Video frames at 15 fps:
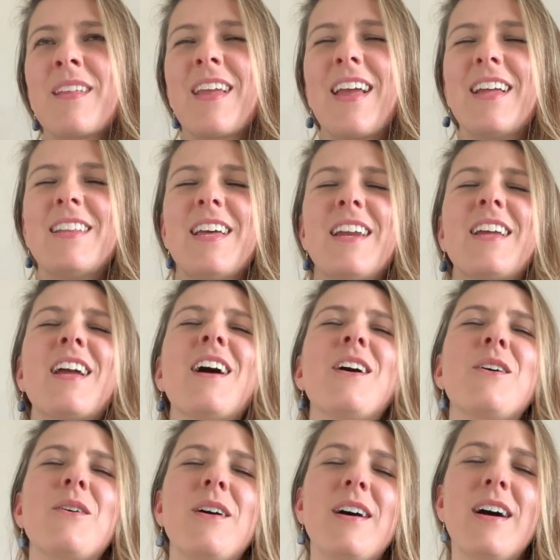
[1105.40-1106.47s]
and let it go.
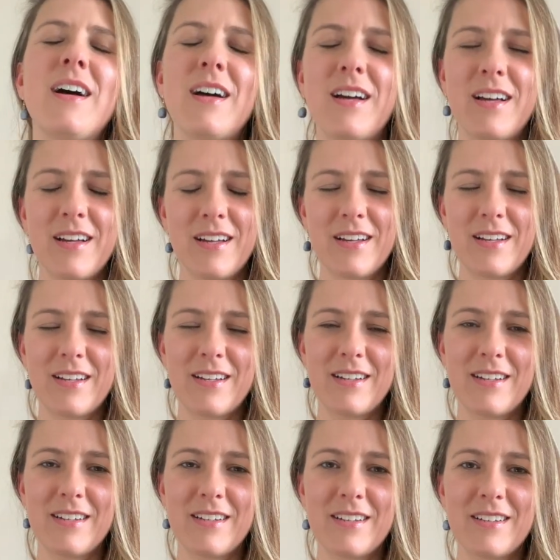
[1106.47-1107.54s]

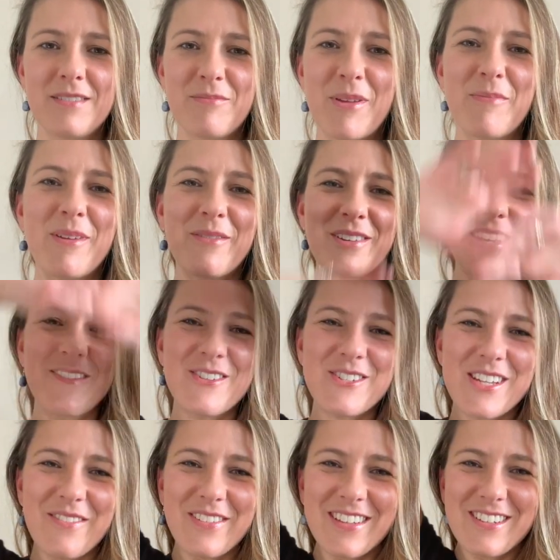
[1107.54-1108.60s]
Maybe even give
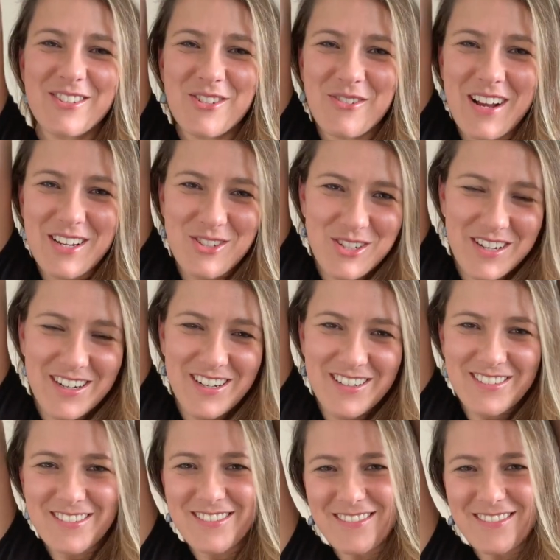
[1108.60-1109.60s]
yourself a little stretch here.